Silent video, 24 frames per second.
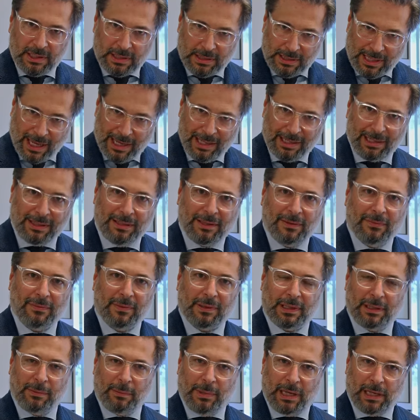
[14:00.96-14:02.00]

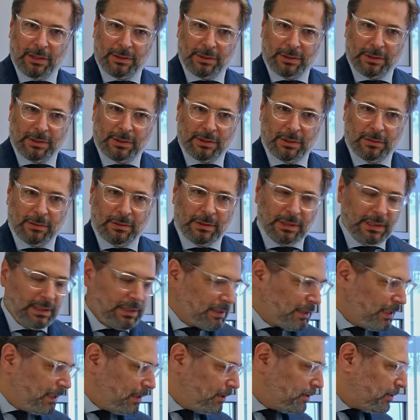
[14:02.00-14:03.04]
scientifically measured. So
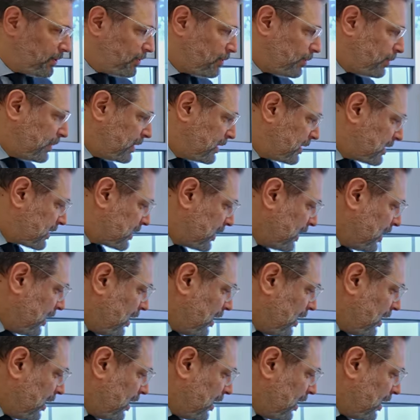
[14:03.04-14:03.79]
these instruments